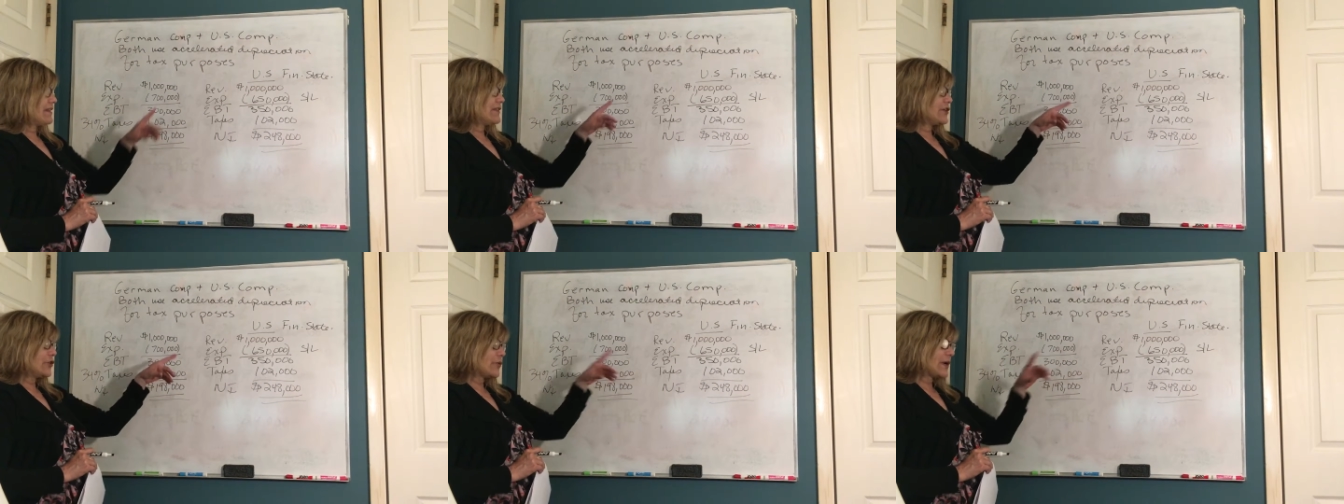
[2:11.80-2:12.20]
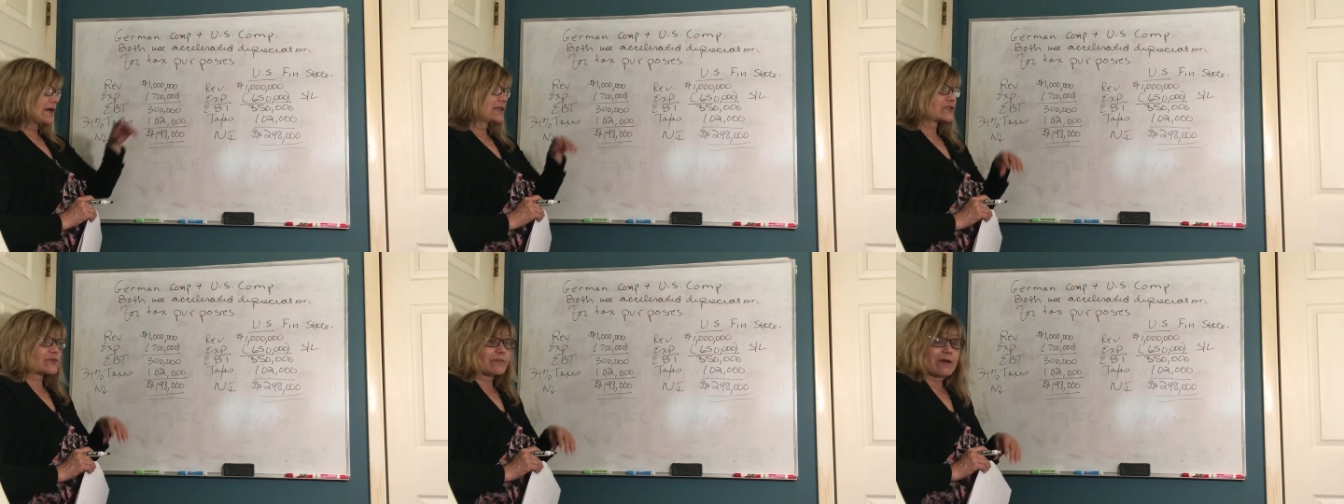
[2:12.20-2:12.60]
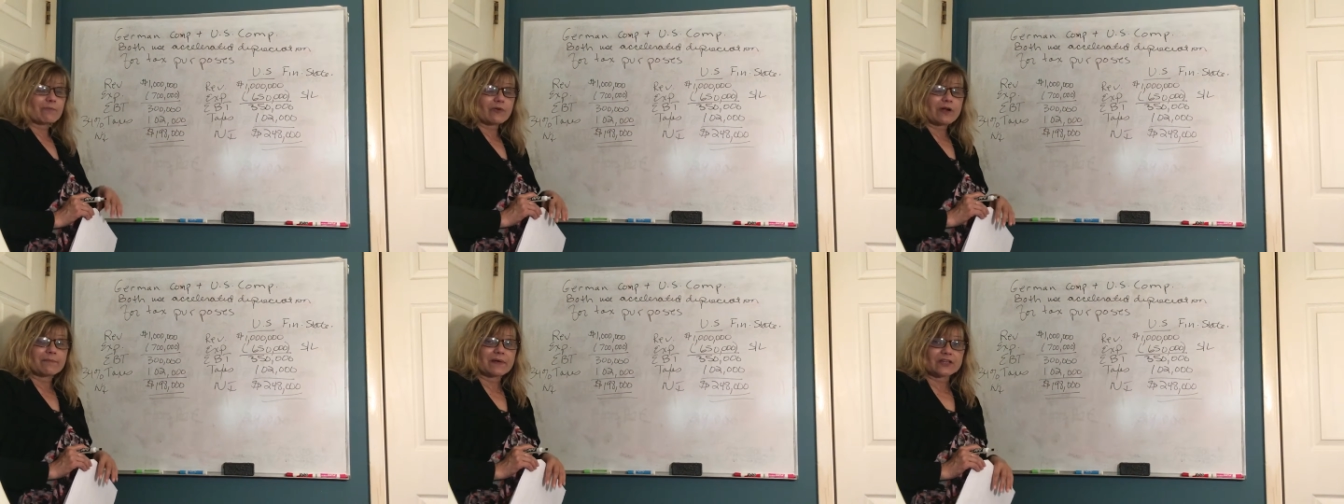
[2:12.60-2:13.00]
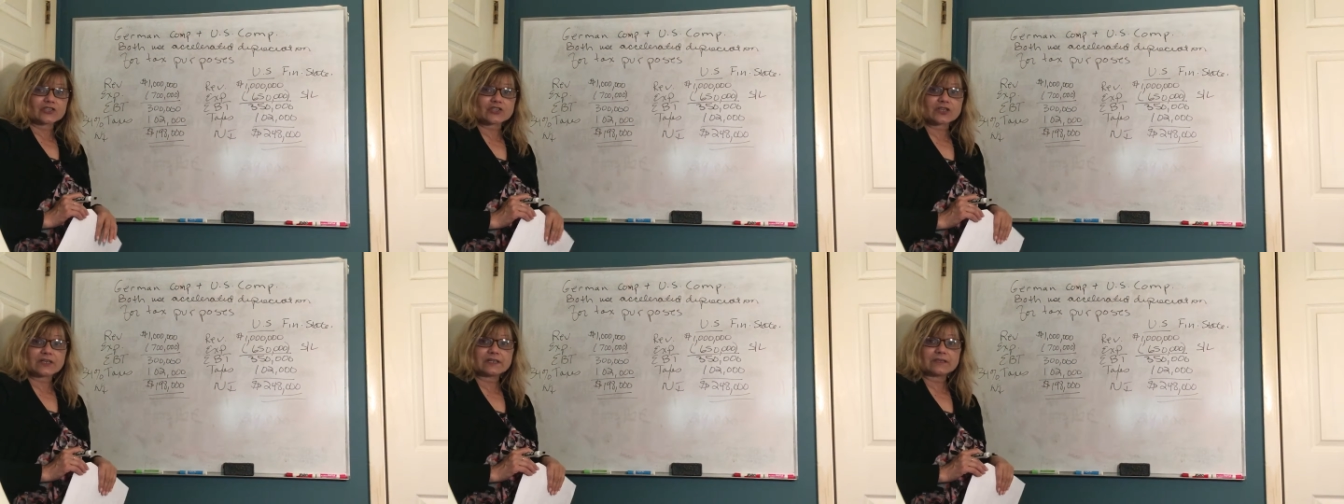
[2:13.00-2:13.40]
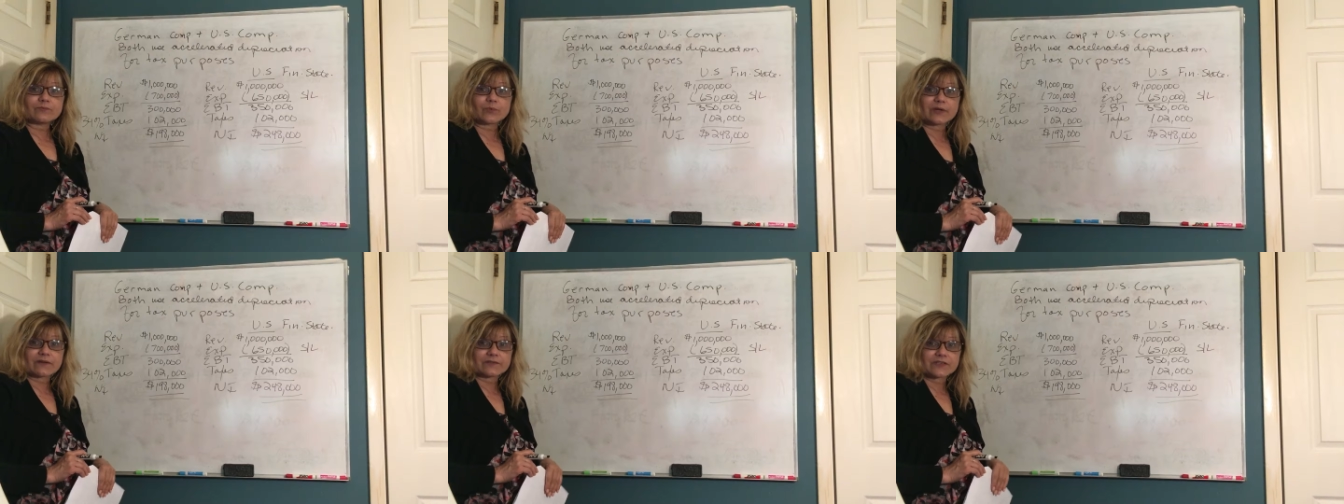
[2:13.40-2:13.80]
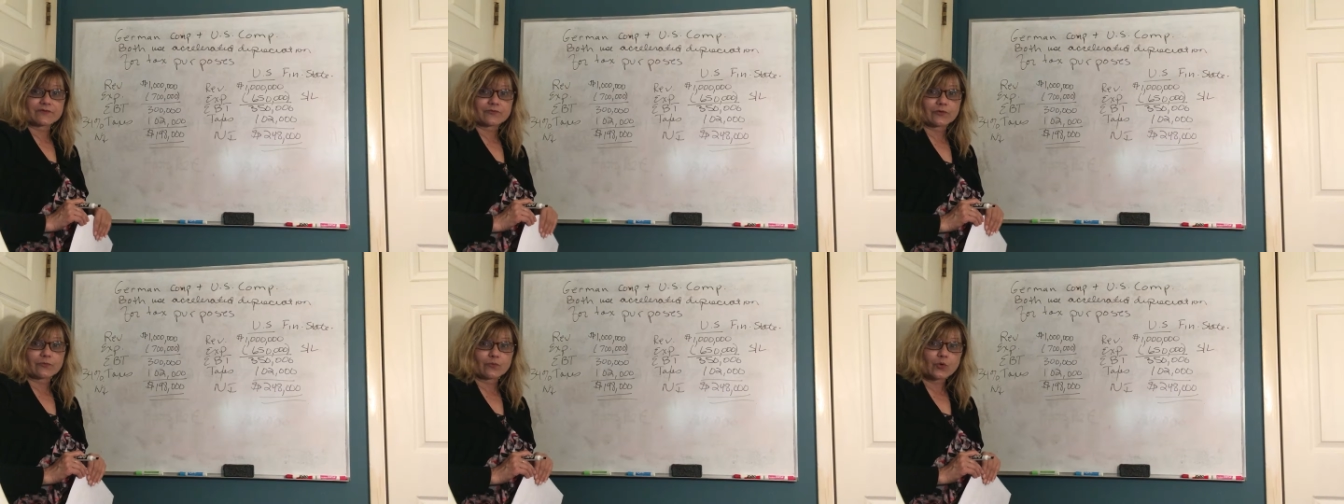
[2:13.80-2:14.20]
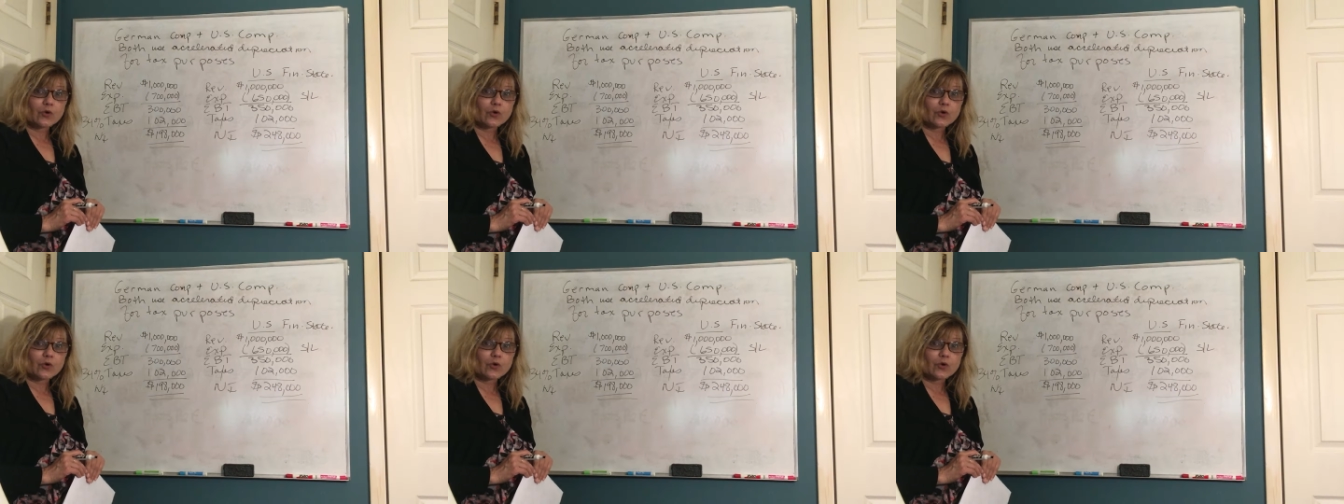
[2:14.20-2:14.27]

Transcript: in the U.S., remember I mentioned, we have different